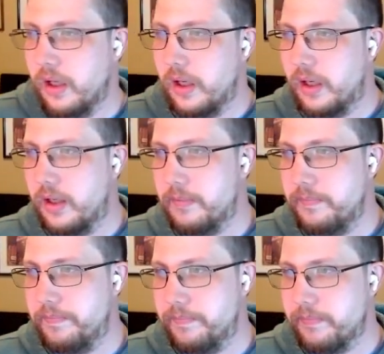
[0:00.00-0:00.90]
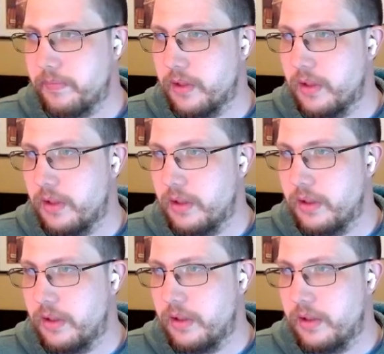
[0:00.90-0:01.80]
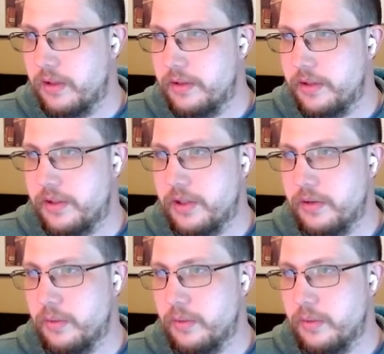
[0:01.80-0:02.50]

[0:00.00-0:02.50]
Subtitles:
Um, in addition,